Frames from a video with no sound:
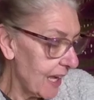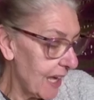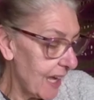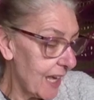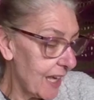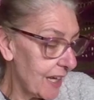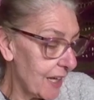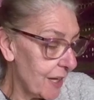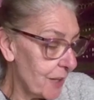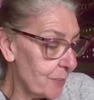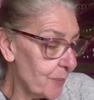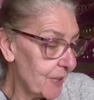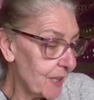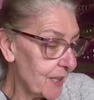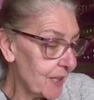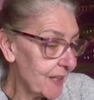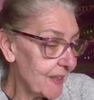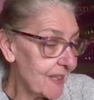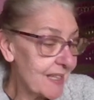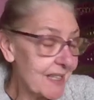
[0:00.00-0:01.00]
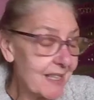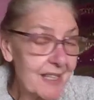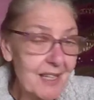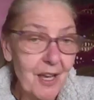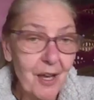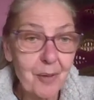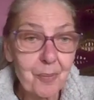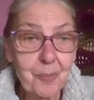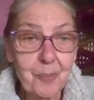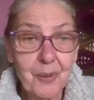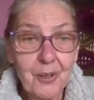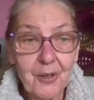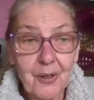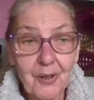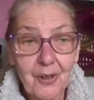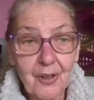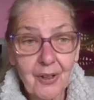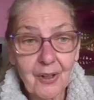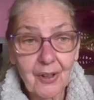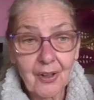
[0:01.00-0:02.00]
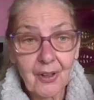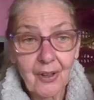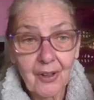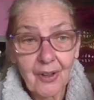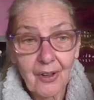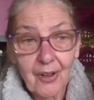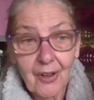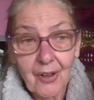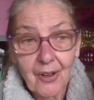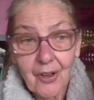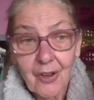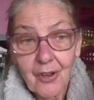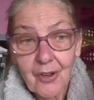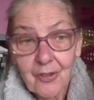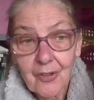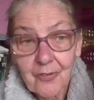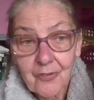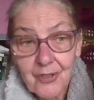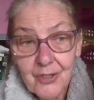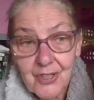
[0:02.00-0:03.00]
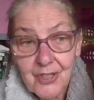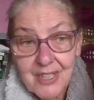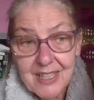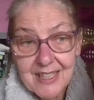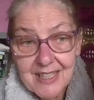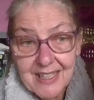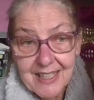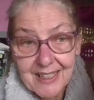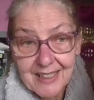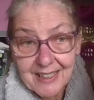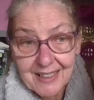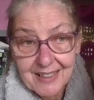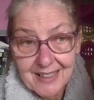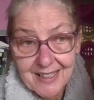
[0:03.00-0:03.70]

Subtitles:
And I picked this up for $6.